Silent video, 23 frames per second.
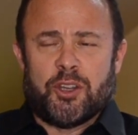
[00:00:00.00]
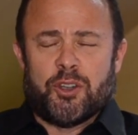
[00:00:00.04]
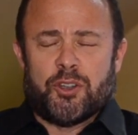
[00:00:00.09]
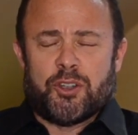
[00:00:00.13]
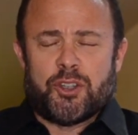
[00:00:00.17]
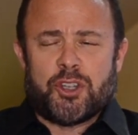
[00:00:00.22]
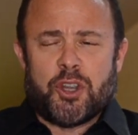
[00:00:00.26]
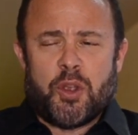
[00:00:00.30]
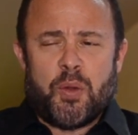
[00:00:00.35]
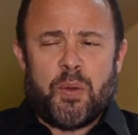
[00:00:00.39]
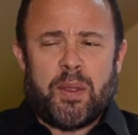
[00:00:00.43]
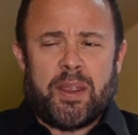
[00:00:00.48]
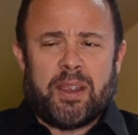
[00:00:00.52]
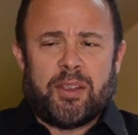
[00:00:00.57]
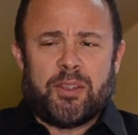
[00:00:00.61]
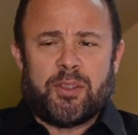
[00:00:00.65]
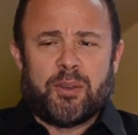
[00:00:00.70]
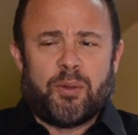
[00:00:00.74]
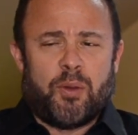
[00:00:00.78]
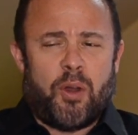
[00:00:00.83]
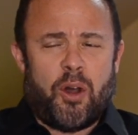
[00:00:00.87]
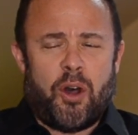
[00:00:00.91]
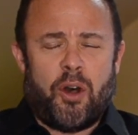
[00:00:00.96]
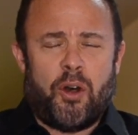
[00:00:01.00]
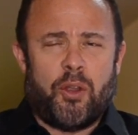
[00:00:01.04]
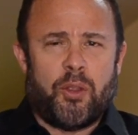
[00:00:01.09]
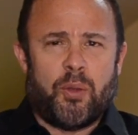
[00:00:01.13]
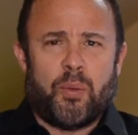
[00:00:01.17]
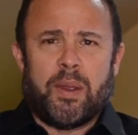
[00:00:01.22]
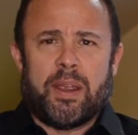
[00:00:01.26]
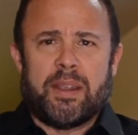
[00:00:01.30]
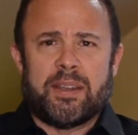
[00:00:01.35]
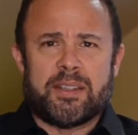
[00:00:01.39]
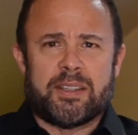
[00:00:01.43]
You're showing through all
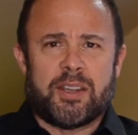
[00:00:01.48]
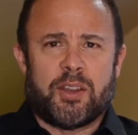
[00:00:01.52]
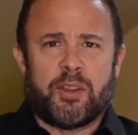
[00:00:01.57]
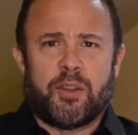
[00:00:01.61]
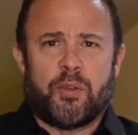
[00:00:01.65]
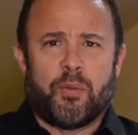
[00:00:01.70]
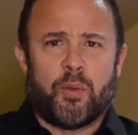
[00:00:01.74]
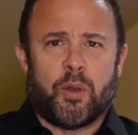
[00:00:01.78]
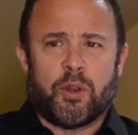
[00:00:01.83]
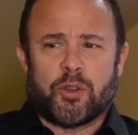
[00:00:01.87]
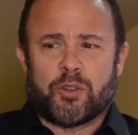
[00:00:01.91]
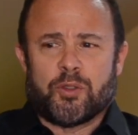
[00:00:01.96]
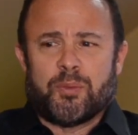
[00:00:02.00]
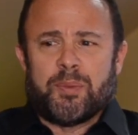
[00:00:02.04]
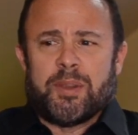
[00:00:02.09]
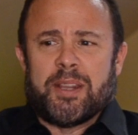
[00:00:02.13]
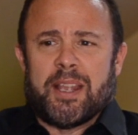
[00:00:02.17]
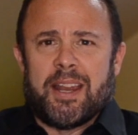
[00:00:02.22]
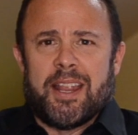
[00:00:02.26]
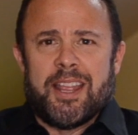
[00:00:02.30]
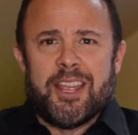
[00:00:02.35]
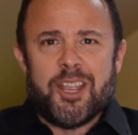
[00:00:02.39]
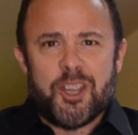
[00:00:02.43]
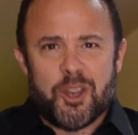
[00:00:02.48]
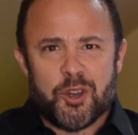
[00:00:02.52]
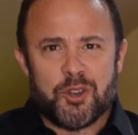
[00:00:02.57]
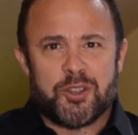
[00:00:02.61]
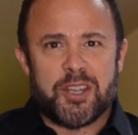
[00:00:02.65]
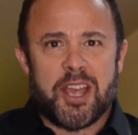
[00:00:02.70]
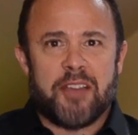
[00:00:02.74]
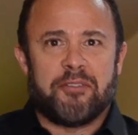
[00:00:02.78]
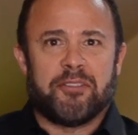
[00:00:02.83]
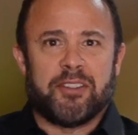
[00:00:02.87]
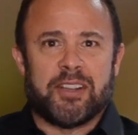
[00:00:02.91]
the ways that you've worked with me that you're
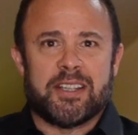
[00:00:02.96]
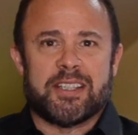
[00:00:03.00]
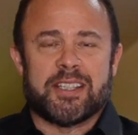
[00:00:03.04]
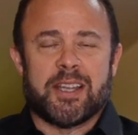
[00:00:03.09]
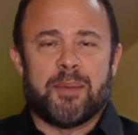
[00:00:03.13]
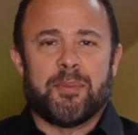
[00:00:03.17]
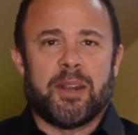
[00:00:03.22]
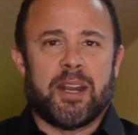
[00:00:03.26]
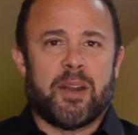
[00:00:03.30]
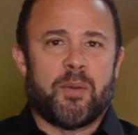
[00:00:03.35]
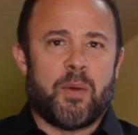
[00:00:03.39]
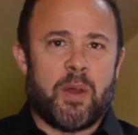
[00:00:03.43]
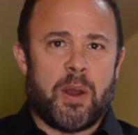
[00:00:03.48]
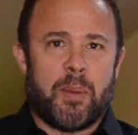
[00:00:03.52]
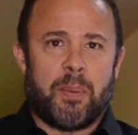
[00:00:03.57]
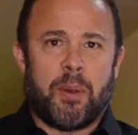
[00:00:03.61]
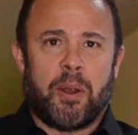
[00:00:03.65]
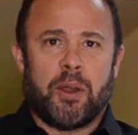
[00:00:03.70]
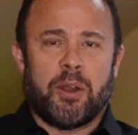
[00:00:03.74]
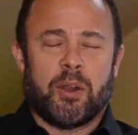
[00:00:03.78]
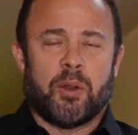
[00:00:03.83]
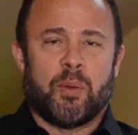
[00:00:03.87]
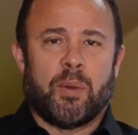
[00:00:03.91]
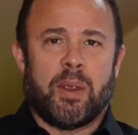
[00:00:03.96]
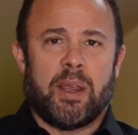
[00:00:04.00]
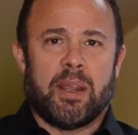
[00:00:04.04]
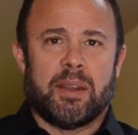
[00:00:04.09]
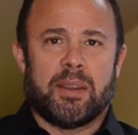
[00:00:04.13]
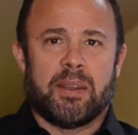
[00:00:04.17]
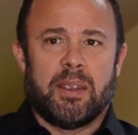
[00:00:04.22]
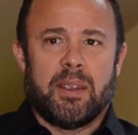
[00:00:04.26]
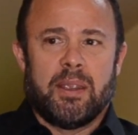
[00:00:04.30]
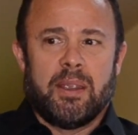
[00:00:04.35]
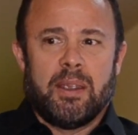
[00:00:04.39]
definitely somebody that I want to partner
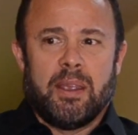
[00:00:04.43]
with.